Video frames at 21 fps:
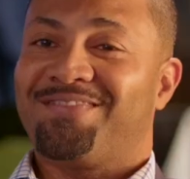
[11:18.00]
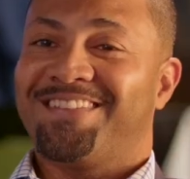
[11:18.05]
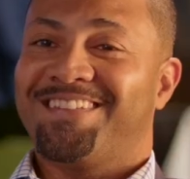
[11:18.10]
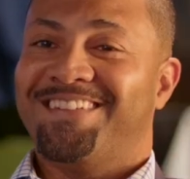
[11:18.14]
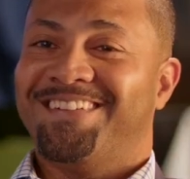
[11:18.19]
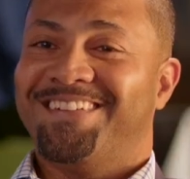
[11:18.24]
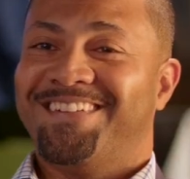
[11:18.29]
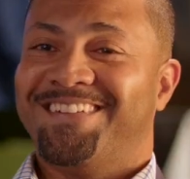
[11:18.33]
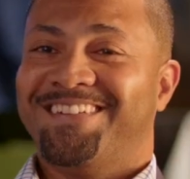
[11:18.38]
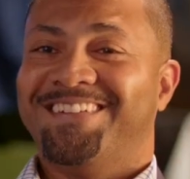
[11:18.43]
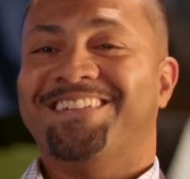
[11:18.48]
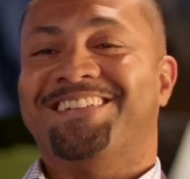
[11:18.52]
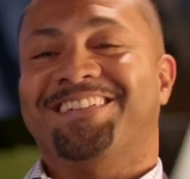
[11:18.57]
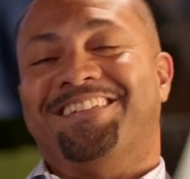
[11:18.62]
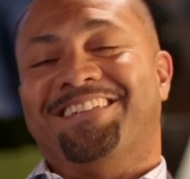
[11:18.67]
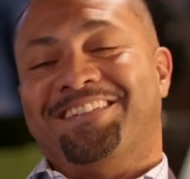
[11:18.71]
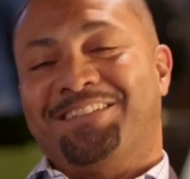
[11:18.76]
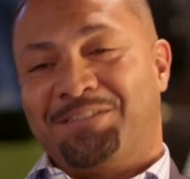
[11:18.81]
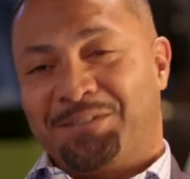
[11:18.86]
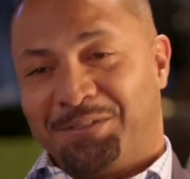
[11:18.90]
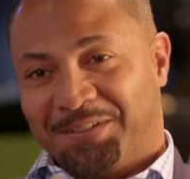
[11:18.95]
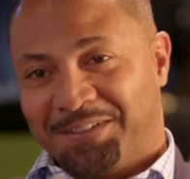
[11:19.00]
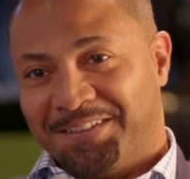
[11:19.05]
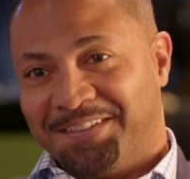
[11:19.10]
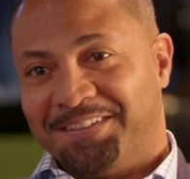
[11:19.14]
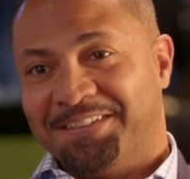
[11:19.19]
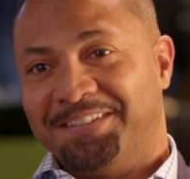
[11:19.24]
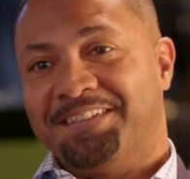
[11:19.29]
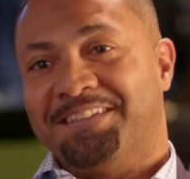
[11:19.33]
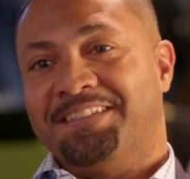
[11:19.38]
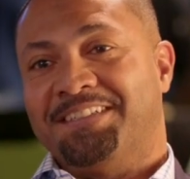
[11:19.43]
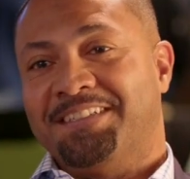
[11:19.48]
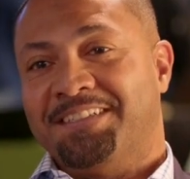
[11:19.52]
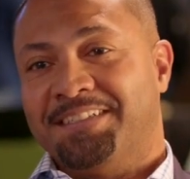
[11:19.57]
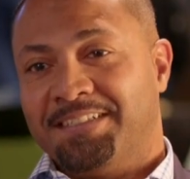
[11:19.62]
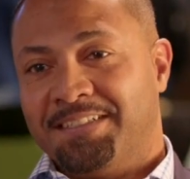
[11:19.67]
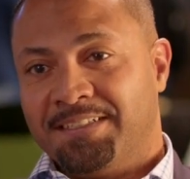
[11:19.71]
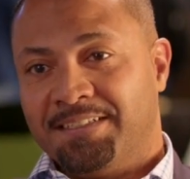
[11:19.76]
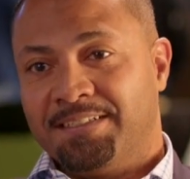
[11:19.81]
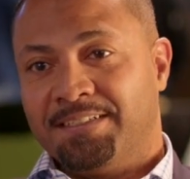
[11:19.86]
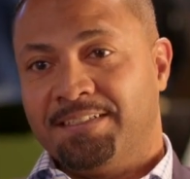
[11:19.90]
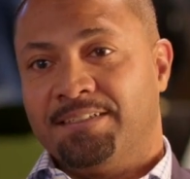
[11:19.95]
that for a little bit. Sure. Synapse,
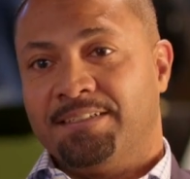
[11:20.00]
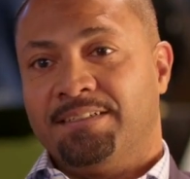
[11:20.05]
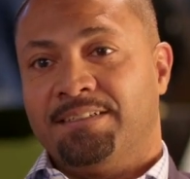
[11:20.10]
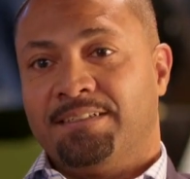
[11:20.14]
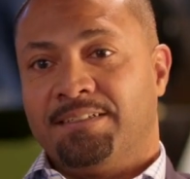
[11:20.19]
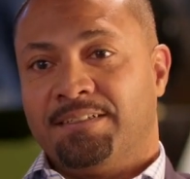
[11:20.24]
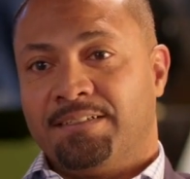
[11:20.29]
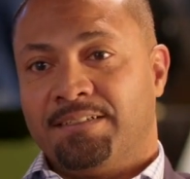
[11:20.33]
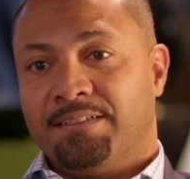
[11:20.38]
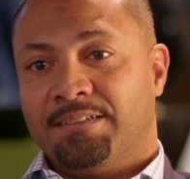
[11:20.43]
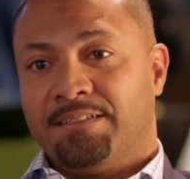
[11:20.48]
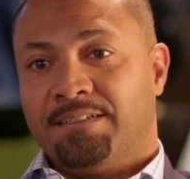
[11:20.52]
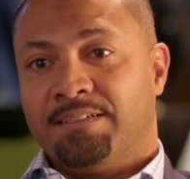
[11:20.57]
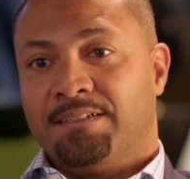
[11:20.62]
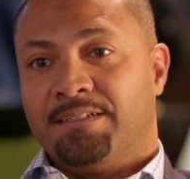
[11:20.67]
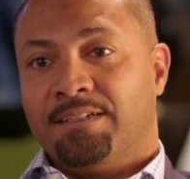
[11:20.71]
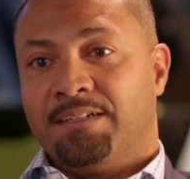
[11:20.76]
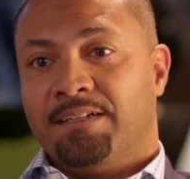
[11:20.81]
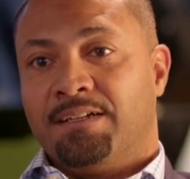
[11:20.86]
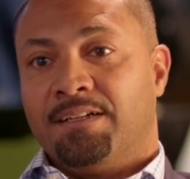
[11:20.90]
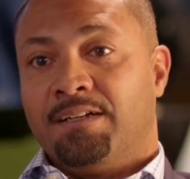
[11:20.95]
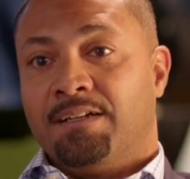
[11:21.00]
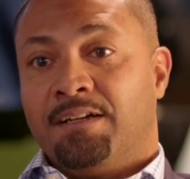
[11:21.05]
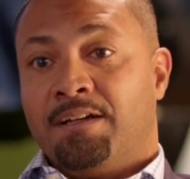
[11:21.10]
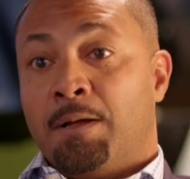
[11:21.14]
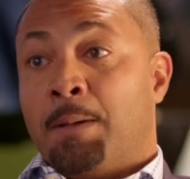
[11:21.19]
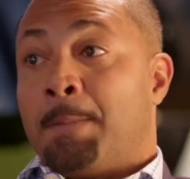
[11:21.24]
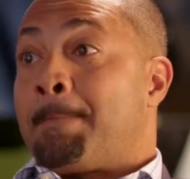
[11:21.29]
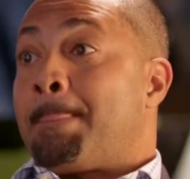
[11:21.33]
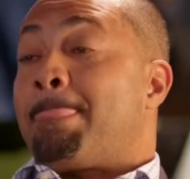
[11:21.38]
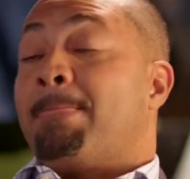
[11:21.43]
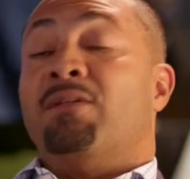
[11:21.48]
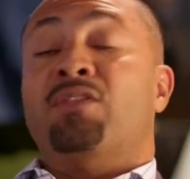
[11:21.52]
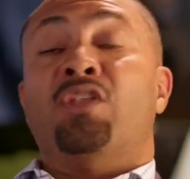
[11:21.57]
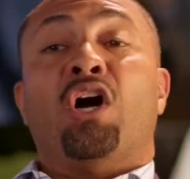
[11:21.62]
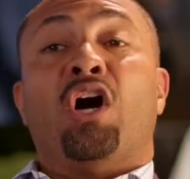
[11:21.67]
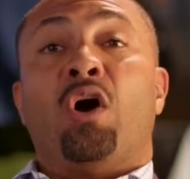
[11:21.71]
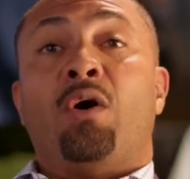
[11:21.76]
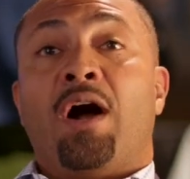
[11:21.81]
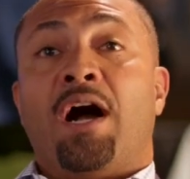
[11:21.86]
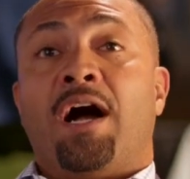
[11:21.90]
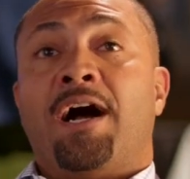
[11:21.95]
first event time, first time coming here?
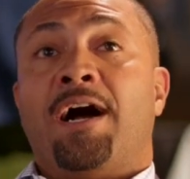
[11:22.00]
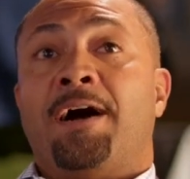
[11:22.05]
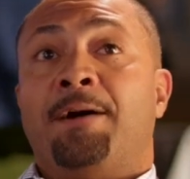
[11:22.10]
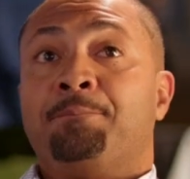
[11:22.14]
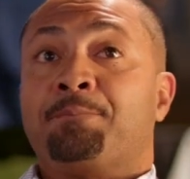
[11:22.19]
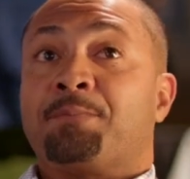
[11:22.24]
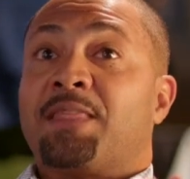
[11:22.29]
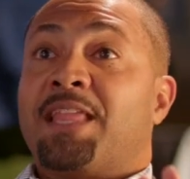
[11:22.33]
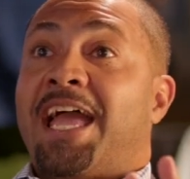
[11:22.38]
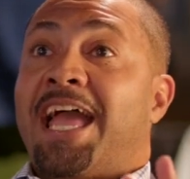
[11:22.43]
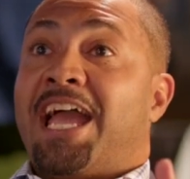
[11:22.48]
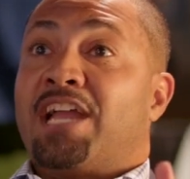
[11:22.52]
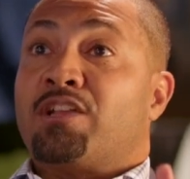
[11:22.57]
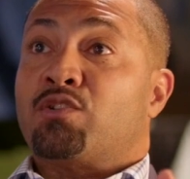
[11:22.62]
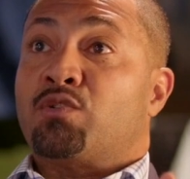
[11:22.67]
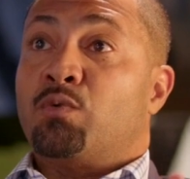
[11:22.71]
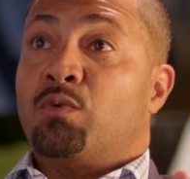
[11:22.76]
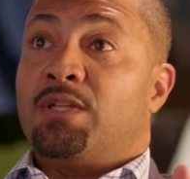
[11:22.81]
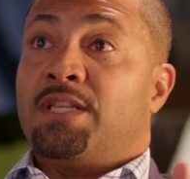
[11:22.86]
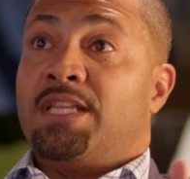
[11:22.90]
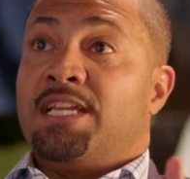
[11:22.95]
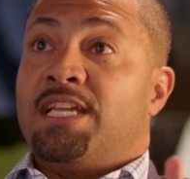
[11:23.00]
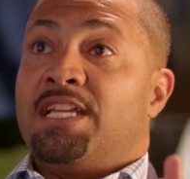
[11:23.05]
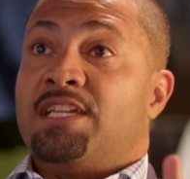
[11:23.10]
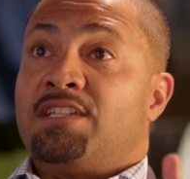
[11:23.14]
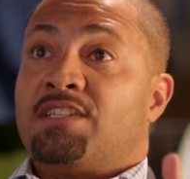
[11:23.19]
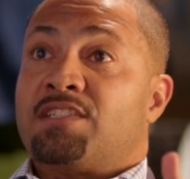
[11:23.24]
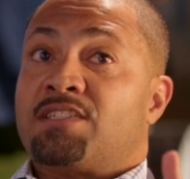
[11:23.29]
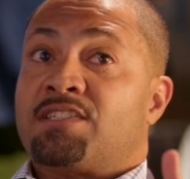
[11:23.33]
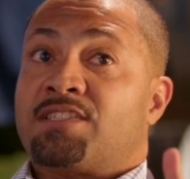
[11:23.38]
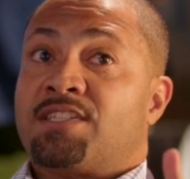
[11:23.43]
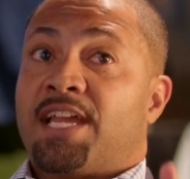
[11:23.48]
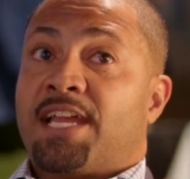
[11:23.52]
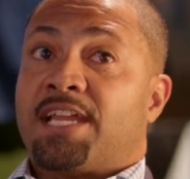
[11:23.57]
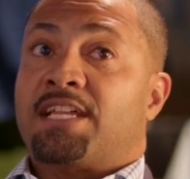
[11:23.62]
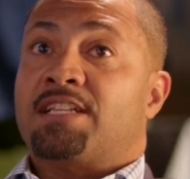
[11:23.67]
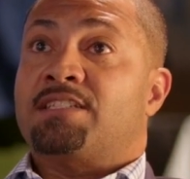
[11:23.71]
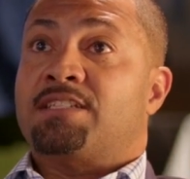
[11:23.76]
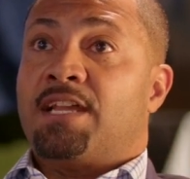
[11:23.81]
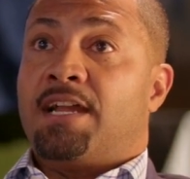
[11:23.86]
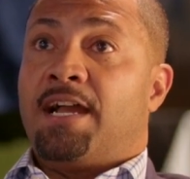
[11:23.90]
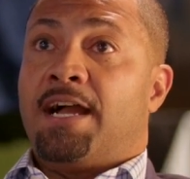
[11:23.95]
No, um, actually
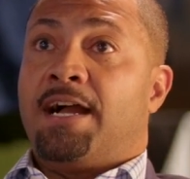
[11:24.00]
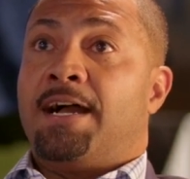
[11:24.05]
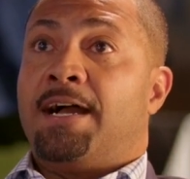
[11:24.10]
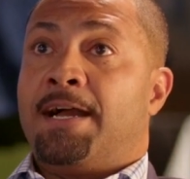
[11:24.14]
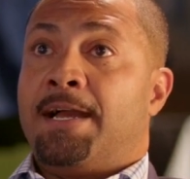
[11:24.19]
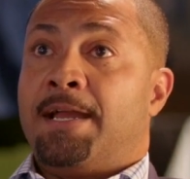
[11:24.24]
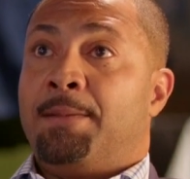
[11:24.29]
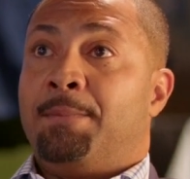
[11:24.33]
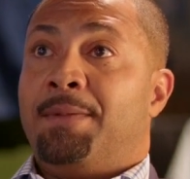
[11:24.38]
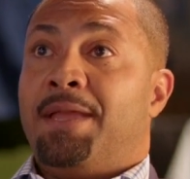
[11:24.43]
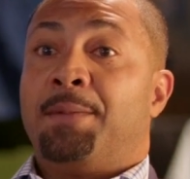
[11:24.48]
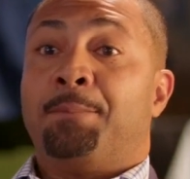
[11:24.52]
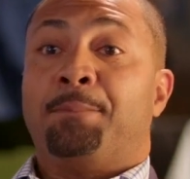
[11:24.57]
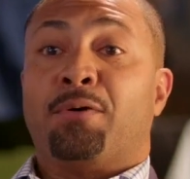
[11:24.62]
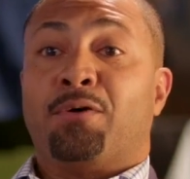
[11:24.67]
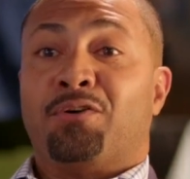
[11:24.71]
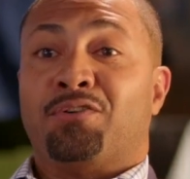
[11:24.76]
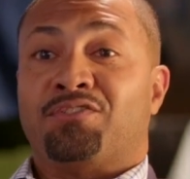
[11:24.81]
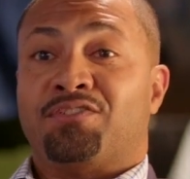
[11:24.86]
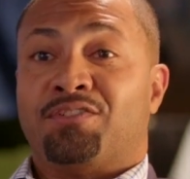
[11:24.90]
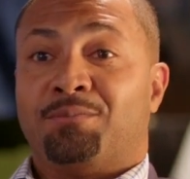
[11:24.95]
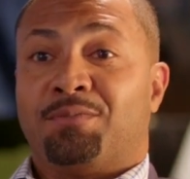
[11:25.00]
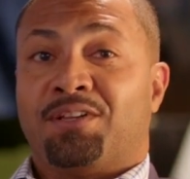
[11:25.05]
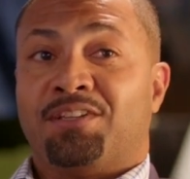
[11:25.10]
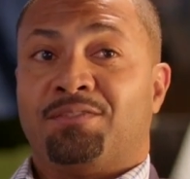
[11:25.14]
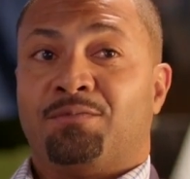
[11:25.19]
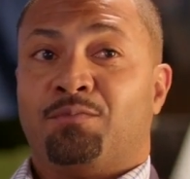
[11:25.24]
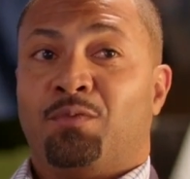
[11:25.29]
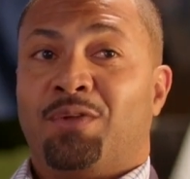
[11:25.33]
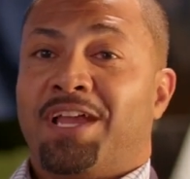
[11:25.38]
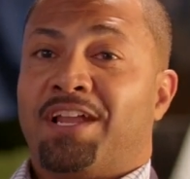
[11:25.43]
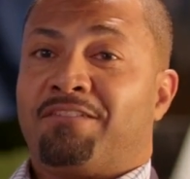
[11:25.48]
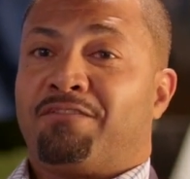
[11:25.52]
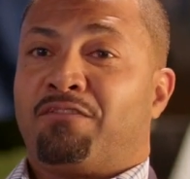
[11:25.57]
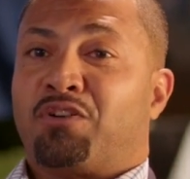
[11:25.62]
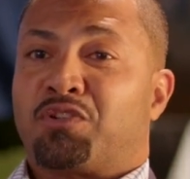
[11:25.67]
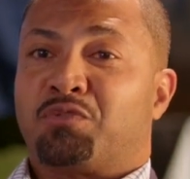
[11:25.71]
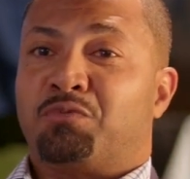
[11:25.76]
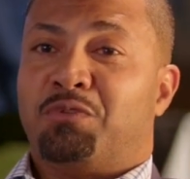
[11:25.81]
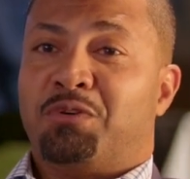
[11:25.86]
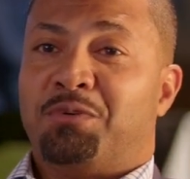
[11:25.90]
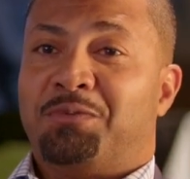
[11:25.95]
second time in person because we had a
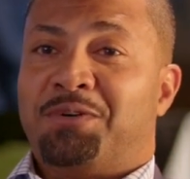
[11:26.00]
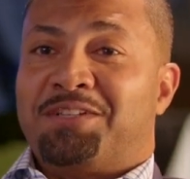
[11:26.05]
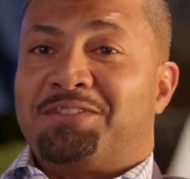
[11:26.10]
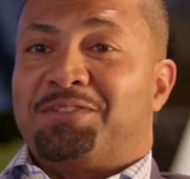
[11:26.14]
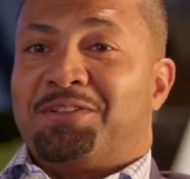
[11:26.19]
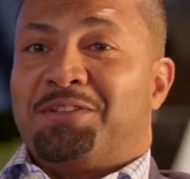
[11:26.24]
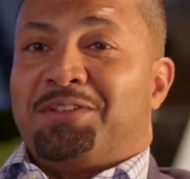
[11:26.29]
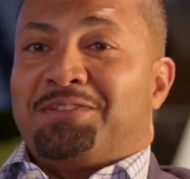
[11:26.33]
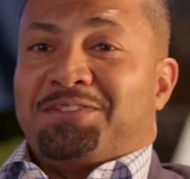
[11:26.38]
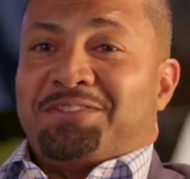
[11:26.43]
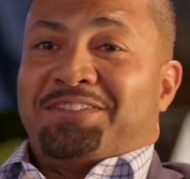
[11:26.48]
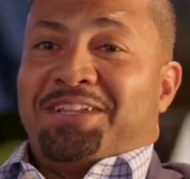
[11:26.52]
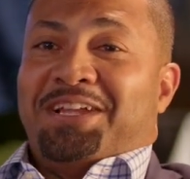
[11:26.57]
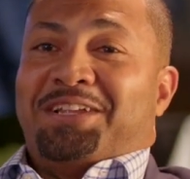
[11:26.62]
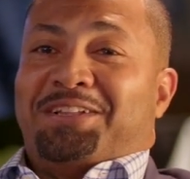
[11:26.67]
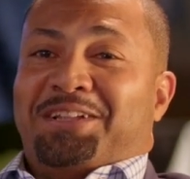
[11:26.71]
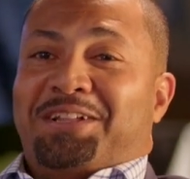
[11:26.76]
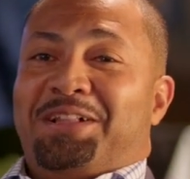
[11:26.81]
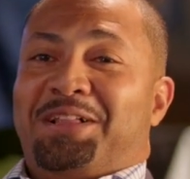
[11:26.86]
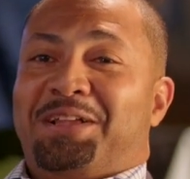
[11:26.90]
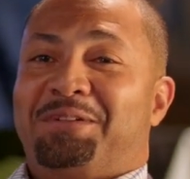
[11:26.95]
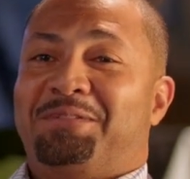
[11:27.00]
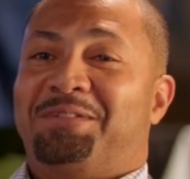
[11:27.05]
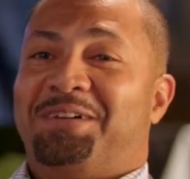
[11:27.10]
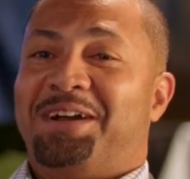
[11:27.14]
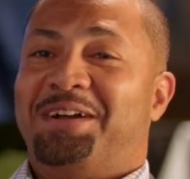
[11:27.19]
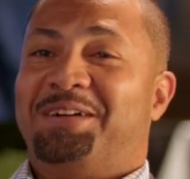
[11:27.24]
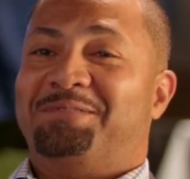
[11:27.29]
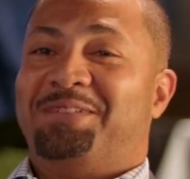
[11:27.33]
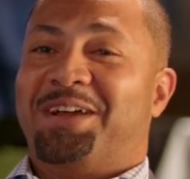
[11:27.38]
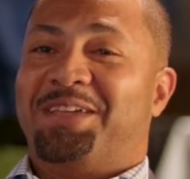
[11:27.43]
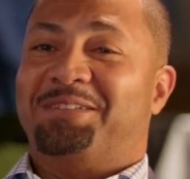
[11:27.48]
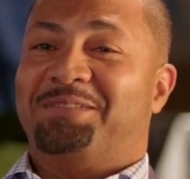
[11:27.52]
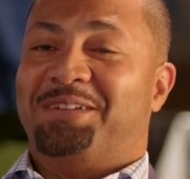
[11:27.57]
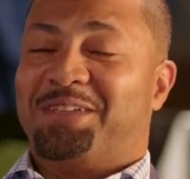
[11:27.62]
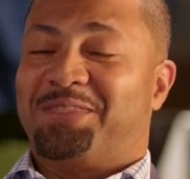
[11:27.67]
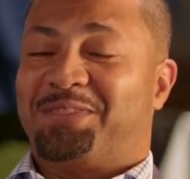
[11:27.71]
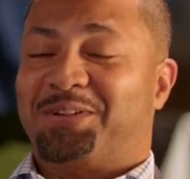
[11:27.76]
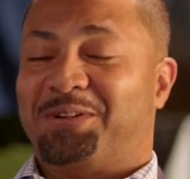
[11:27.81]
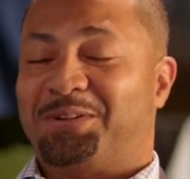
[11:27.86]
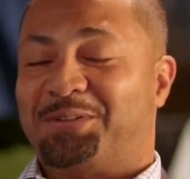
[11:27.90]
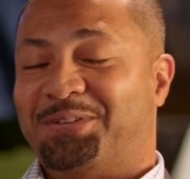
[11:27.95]
virtual one, so this is technically my, my, my
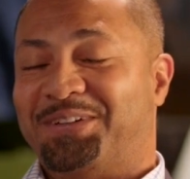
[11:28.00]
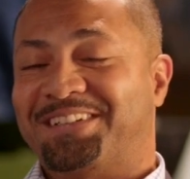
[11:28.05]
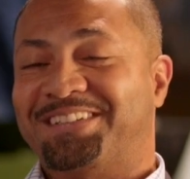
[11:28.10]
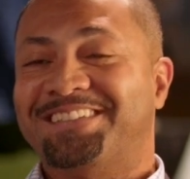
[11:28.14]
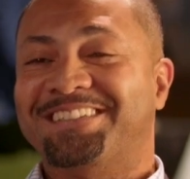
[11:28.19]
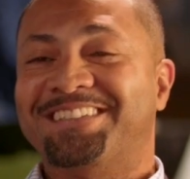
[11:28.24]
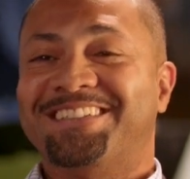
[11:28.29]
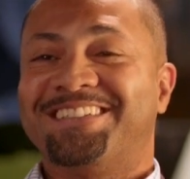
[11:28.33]
third one.